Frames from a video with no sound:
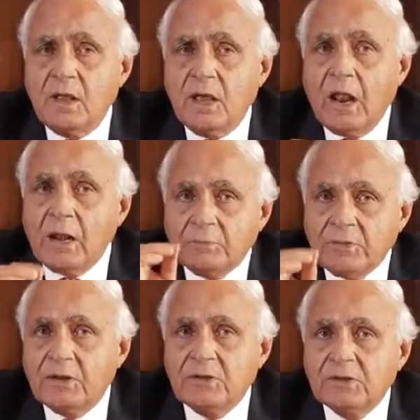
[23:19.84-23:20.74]
helped
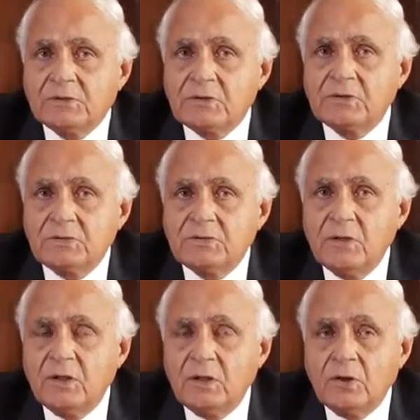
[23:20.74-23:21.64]
their youngsters
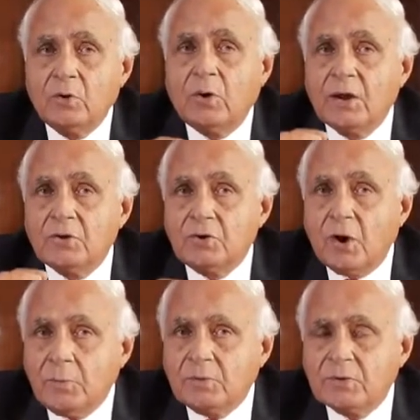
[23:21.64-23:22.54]
to get
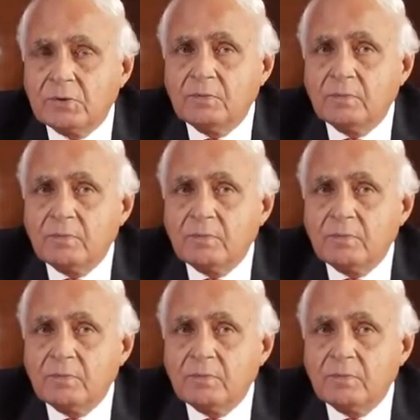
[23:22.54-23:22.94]
jobs,